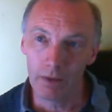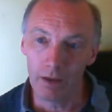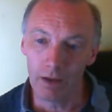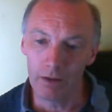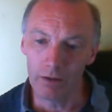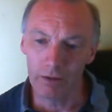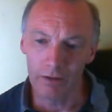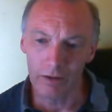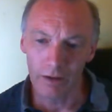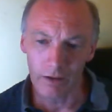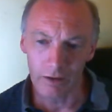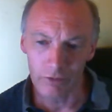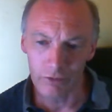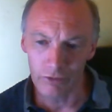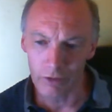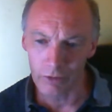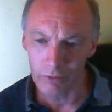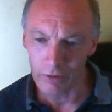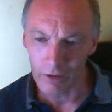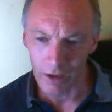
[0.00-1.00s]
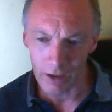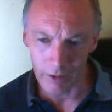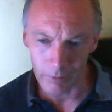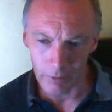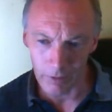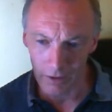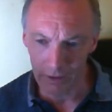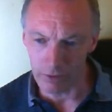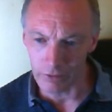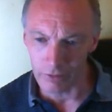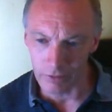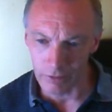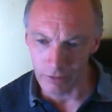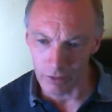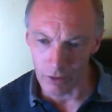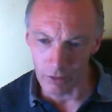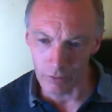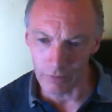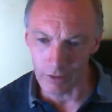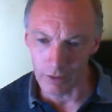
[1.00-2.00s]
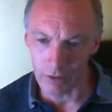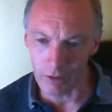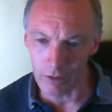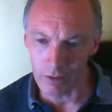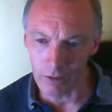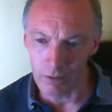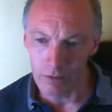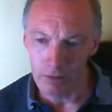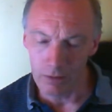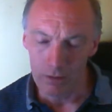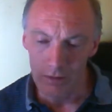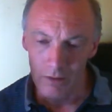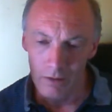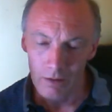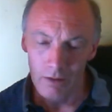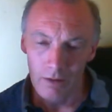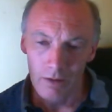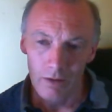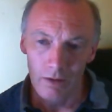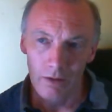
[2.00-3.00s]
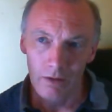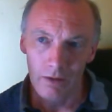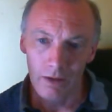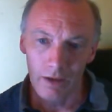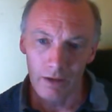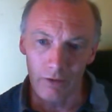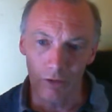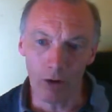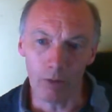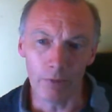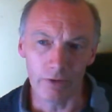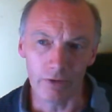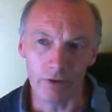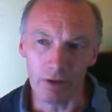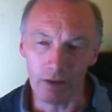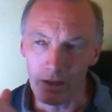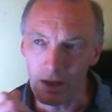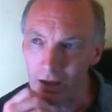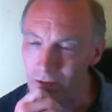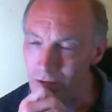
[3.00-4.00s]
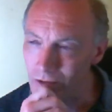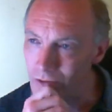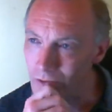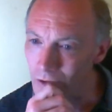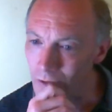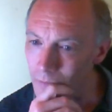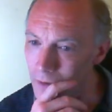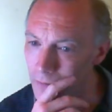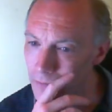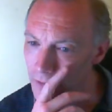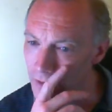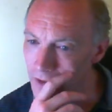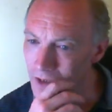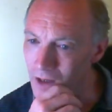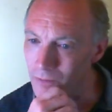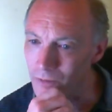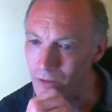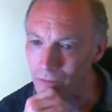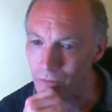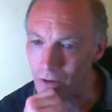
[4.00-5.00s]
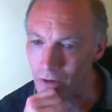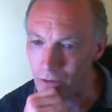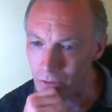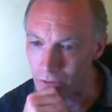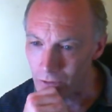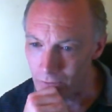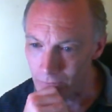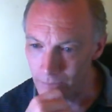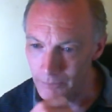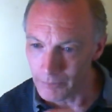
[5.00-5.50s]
There's like a suit hire place over there. It's opposite that. I can't remember the name of the road.